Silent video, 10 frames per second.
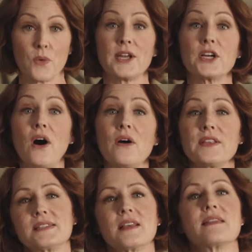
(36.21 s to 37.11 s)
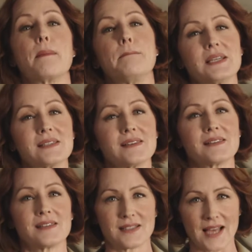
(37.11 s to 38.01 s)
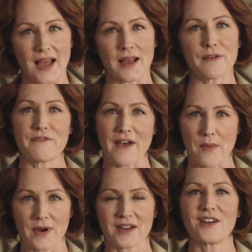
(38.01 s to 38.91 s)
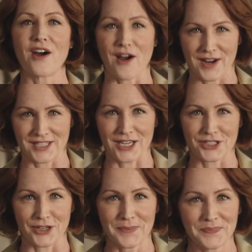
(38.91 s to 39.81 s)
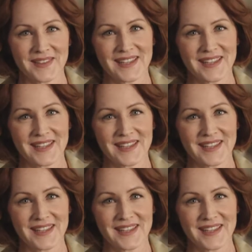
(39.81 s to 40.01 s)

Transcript: We call this the Business Data Fabric Architecture.